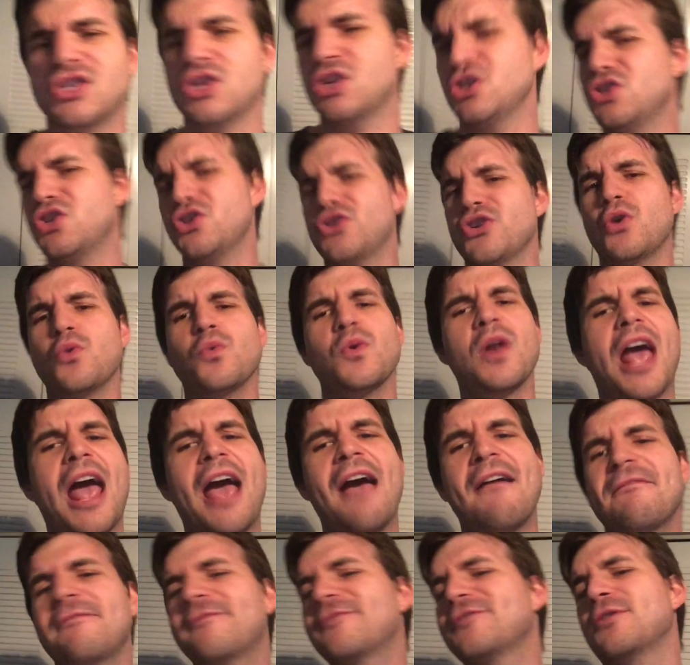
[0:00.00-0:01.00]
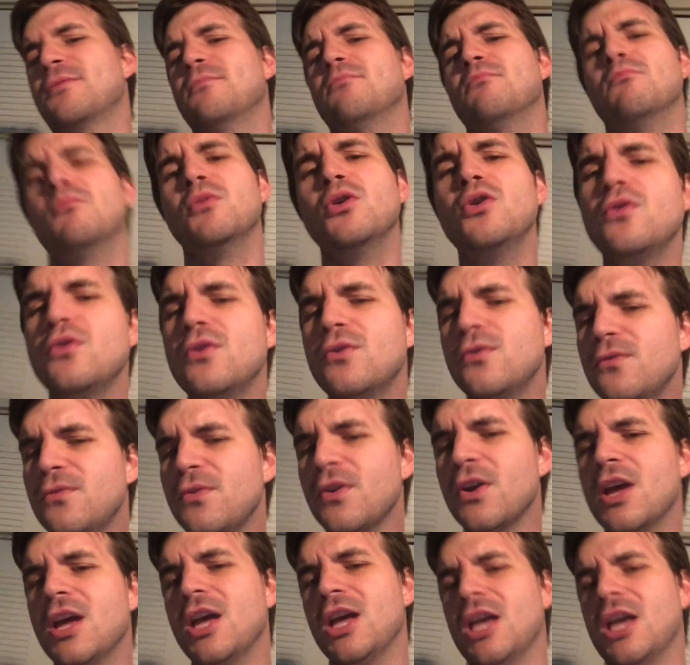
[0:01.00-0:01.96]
You don't have to move.